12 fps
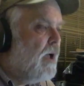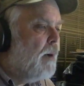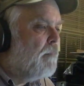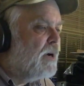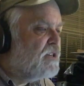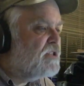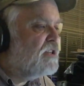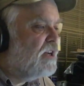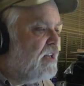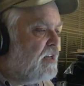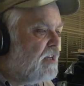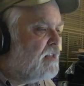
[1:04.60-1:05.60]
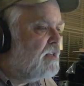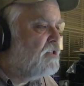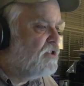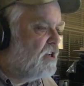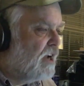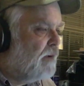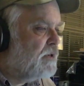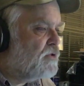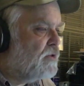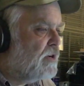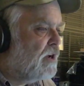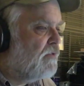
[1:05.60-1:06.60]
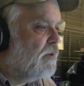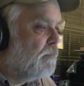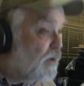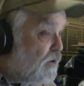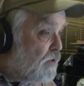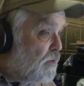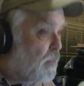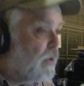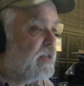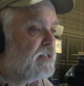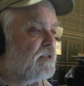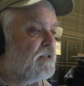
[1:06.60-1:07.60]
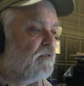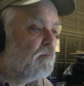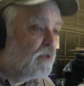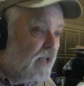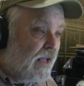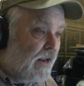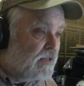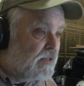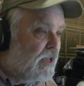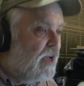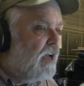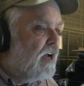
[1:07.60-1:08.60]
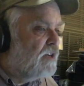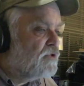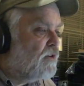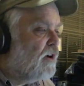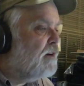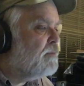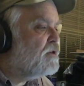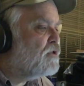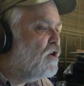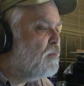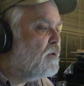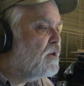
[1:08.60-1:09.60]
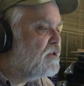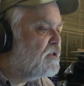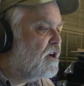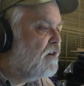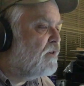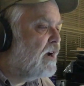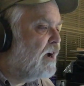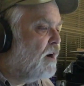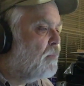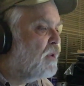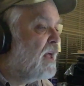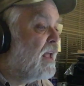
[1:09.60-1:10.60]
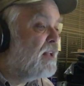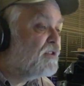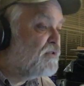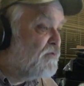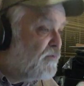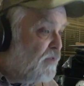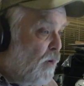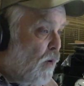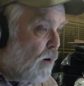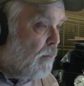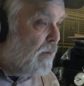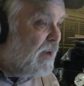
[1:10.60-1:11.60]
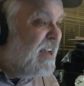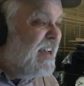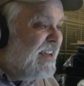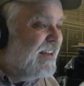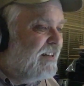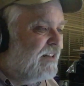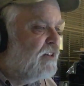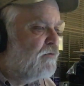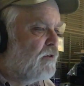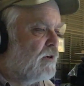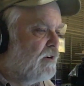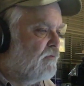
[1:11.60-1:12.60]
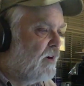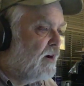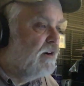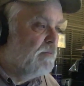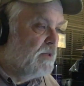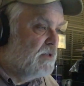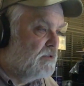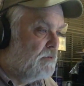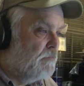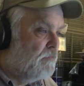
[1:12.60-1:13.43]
By studying the geometry of the birthplaces of planets, astronomers hope to discover how planets form in different environments.